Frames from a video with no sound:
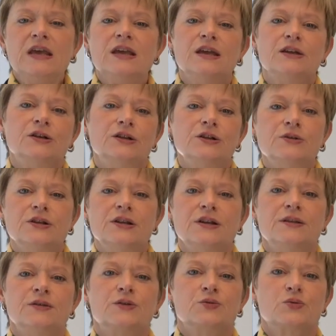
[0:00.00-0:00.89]

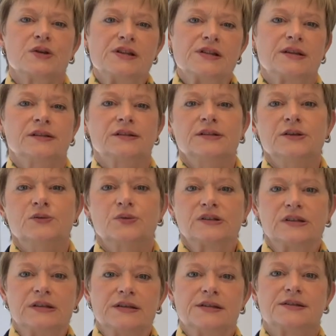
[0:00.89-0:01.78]
Included in the recently
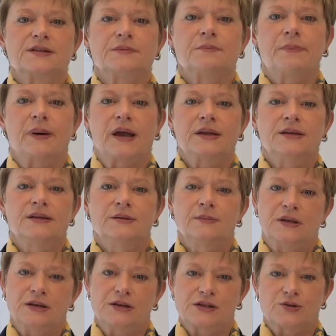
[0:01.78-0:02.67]
released Biden
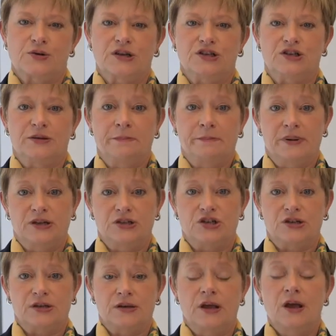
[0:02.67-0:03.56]
administration
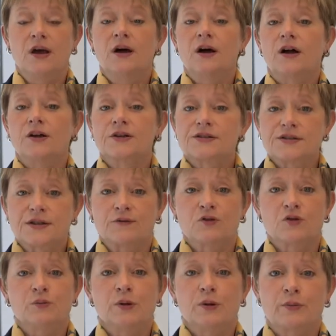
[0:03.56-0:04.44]
budget are
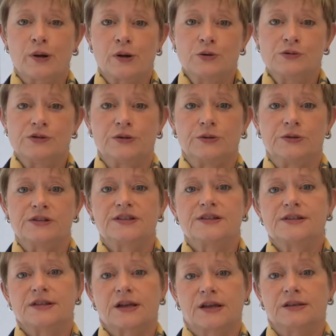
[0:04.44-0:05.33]
several proposals
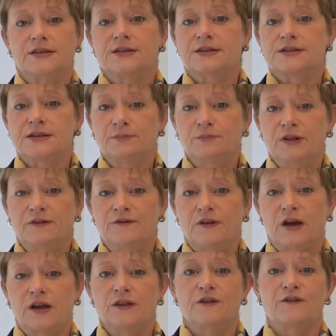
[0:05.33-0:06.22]
designed to
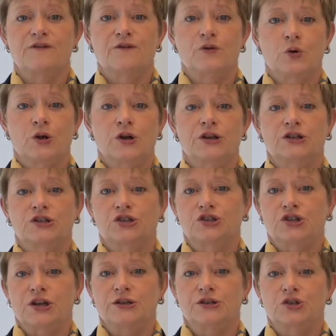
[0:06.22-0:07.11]
simplify the foreign
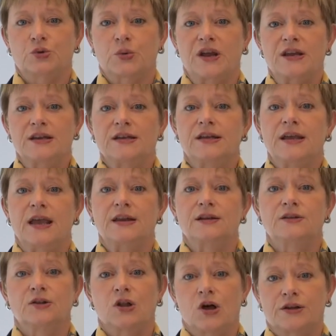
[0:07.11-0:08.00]
exchange rate
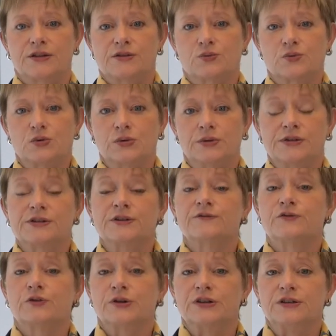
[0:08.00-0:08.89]
gain and loss rules
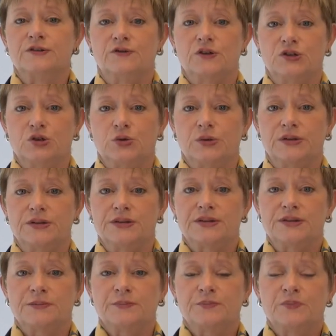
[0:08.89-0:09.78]
for individuals.